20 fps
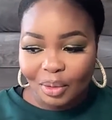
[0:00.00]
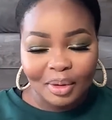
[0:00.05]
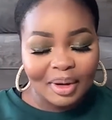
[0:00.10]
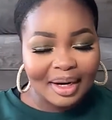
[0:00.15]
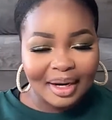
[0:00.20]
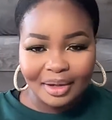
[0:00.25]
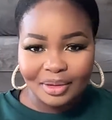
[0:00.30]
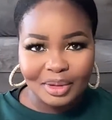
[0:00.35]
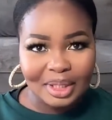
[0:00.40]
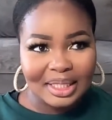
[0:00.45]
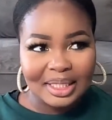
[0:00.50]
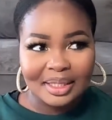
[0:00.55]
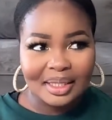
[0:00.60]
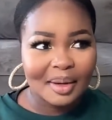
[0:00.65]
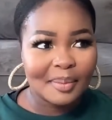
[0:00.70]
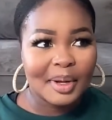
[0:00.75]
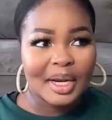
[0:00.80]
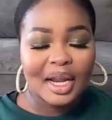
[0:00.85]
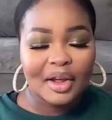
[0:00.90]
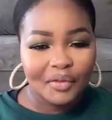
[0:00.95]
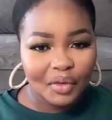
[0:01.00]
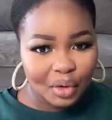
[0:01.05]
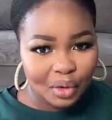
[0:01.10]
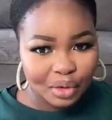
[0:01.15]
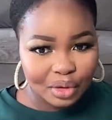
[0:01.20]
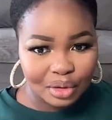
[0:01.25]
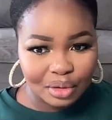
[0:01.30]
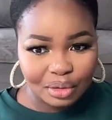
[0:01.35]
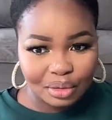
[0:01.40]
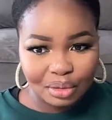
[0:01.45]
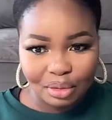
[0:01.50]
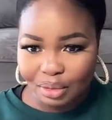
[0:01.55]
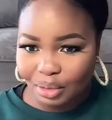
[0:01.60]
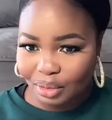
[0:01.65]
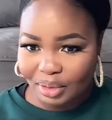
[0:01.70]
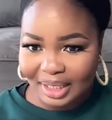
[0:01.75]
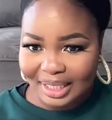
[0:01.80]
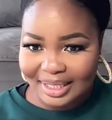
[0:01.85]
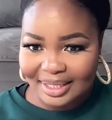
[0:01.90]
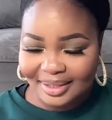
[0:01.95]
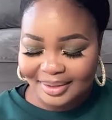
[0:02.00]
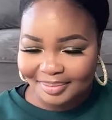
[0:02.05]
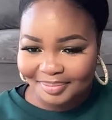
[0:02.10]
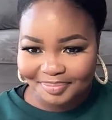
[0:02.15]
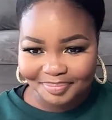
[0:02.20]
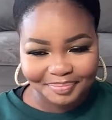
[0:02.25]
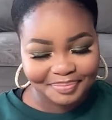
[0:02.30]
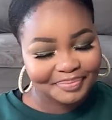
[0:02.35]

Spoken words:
Olerato and December never go through this.